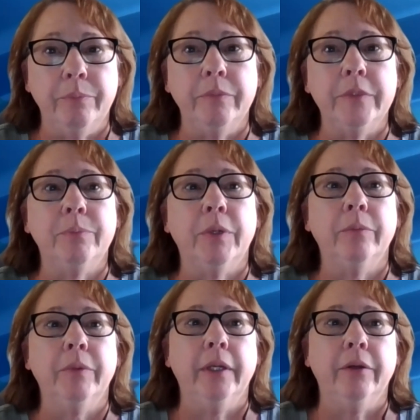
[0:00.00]

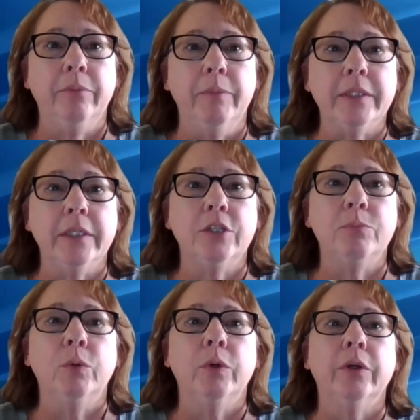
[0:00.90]
Department of Health message
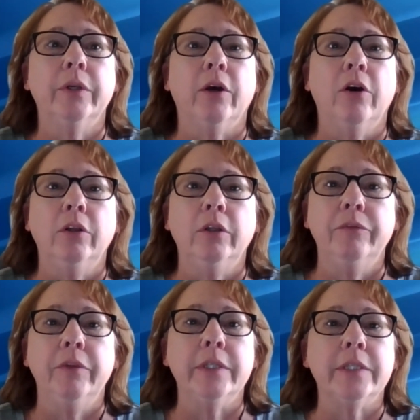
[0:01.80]
board, all
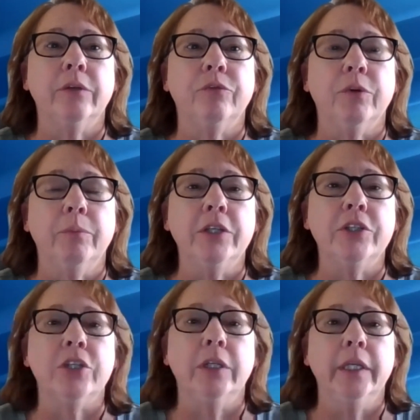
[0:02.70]
of this
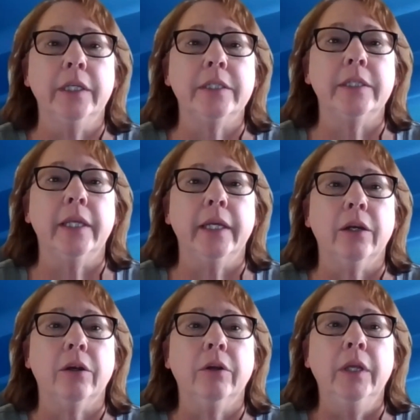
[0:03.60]
information is
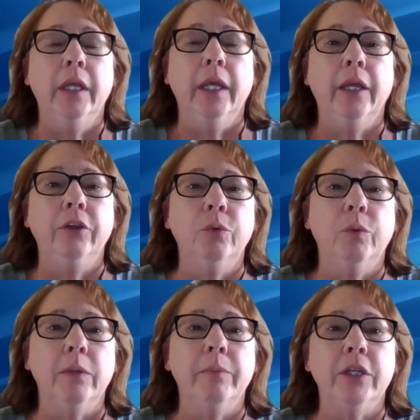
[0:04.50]
there and you
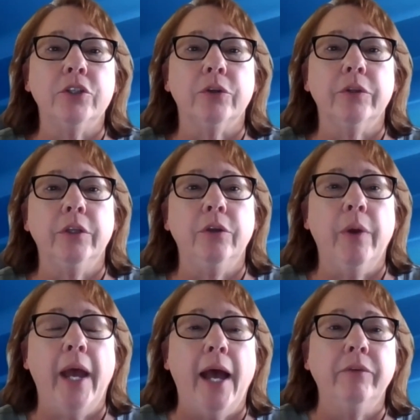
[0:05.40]
want to make sure that you
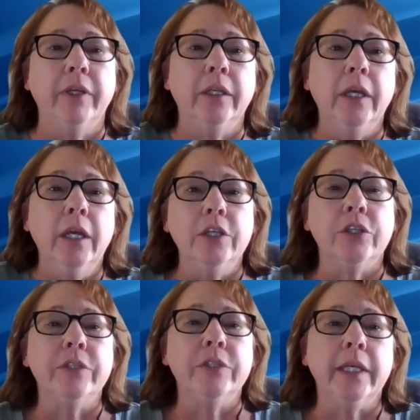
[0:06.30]
have it.
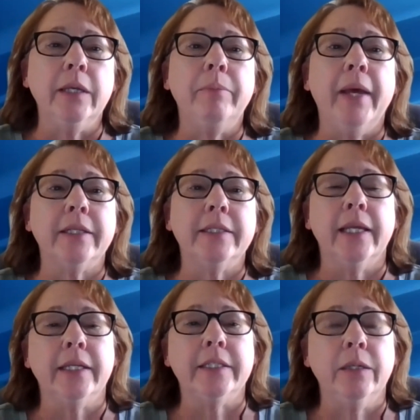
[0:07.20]
So to get back to
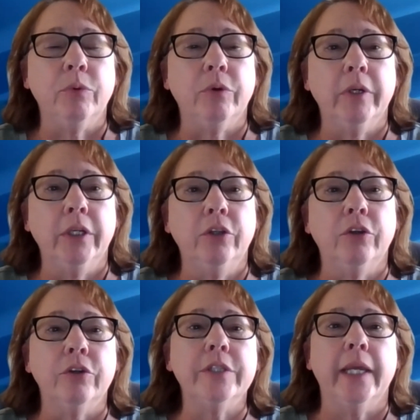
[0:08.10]
that temporary
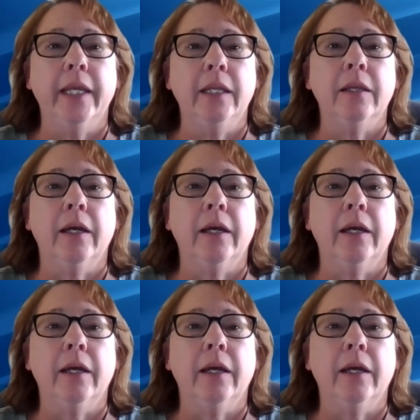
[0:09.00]
nurse aid